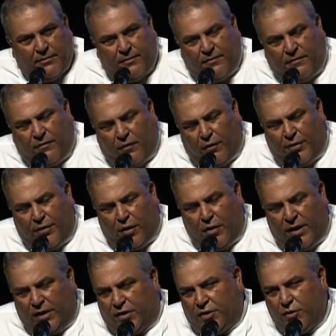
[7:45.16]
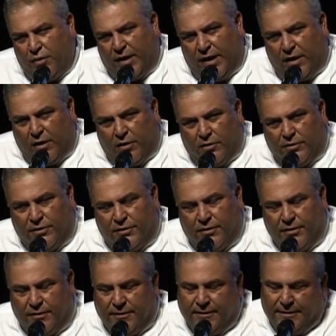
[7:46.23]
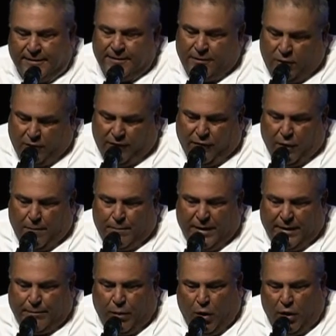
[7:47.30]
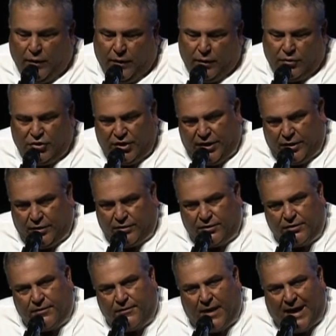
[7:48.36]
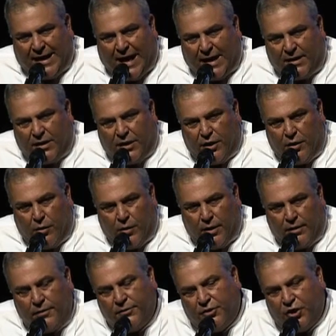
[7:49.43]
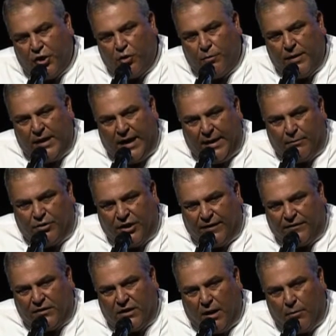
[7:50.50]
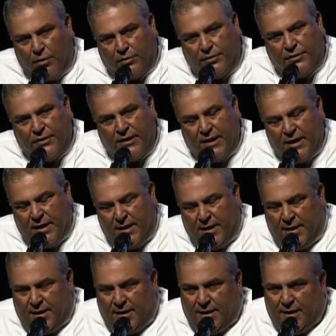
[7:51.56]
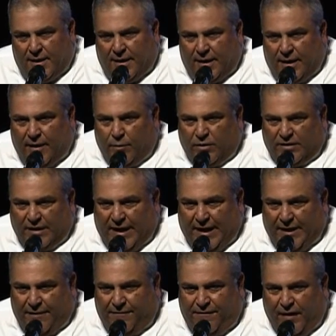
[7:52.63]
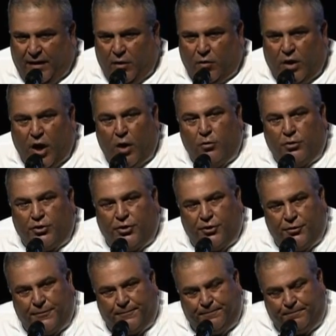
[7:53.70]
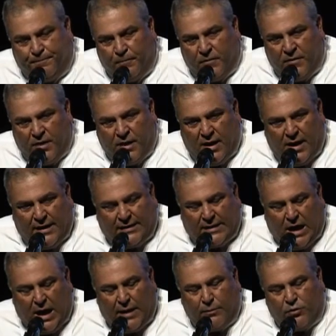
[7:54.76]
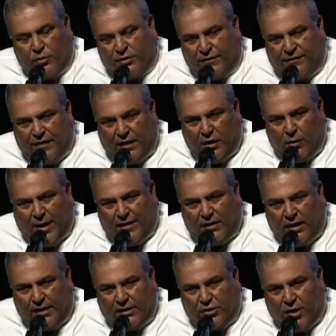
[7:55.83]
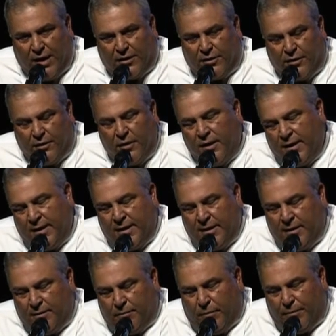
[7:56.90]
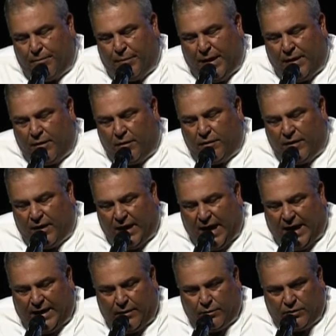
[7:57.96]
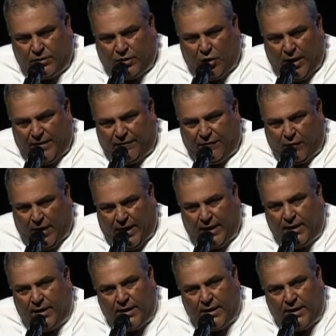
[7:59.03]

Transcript: For 32 years, or for a big part of those years, I got to know a gentleman named Jeff Summers. He was a fellow coach. At times was a fellow athletic director, but better than that, he was a great friend.